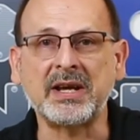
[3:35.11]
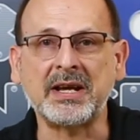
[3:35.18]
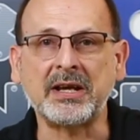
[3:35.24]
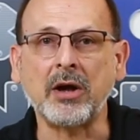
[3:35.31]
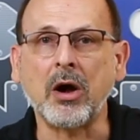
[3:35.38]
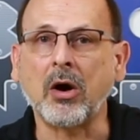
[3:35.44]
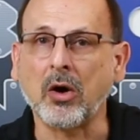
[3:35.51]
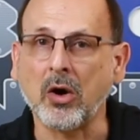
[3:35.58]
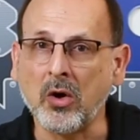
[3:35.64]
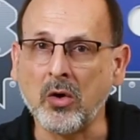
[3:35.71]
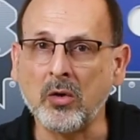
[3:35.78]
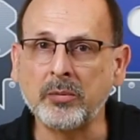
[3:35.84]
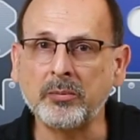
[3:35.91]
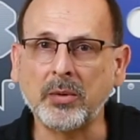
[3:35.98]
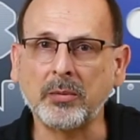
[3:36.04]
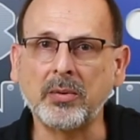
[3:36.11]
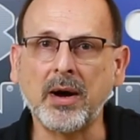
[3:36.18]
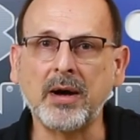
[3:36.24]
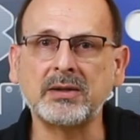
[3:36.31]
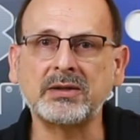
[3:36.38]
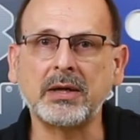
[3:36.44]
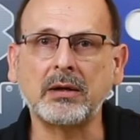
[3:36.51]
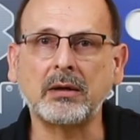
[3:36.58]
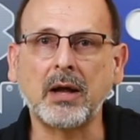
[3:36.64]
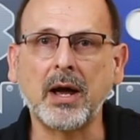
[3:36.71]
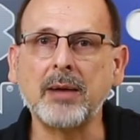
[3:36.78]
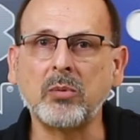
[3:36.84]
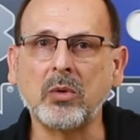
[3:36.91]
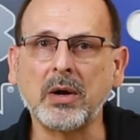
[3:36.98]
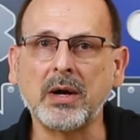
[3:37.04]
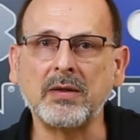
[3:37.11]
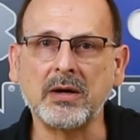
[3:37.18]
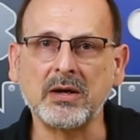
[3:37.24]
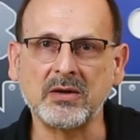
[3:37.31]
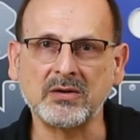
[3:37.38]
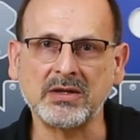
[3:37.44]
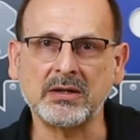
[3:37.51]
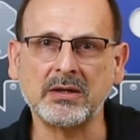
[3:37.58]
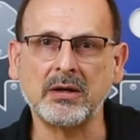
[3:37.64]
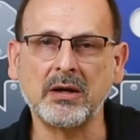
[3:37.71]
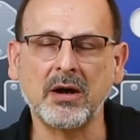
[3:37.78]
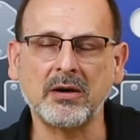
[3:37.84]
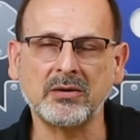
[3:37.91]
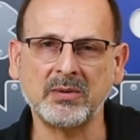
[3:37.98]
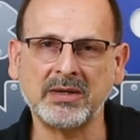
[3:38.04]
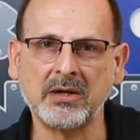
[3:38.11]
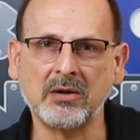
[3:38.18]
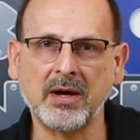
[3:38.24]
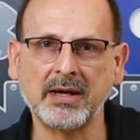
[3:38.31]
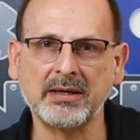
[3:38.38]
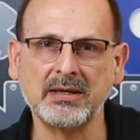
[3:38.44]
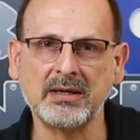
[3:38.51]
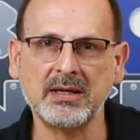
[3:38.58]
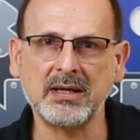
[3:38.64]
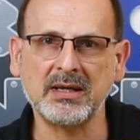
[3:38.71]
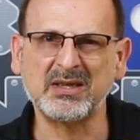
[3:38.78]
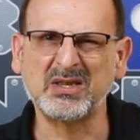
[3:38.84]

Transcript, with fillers: in our own proprietary library that goes into the Arduino IDE.